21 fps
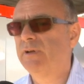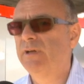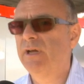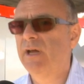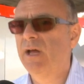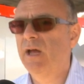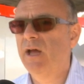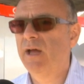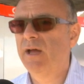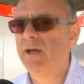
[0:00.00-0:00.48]

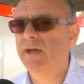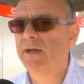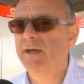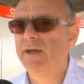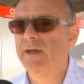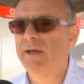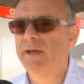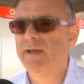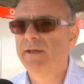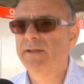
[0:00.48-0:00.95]

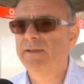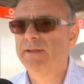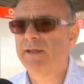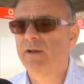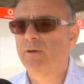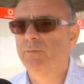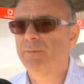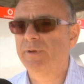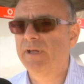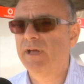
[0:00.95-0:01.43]

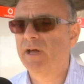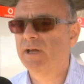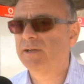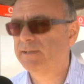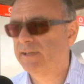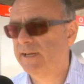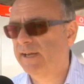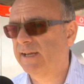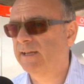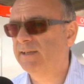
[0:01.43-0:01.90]
That'll be our
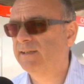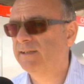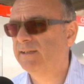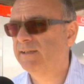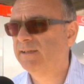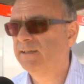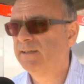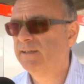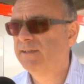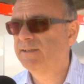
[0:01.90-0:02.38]

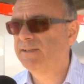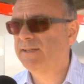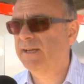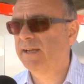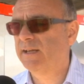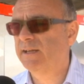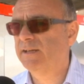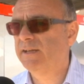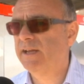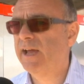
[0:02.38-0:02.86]
second
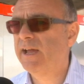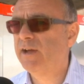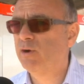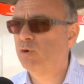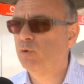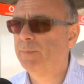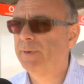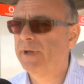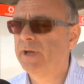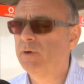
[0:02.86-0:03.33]
day,
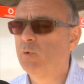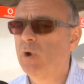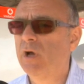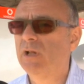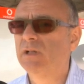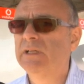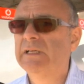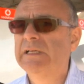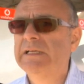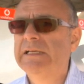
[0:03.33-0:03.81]
all being well.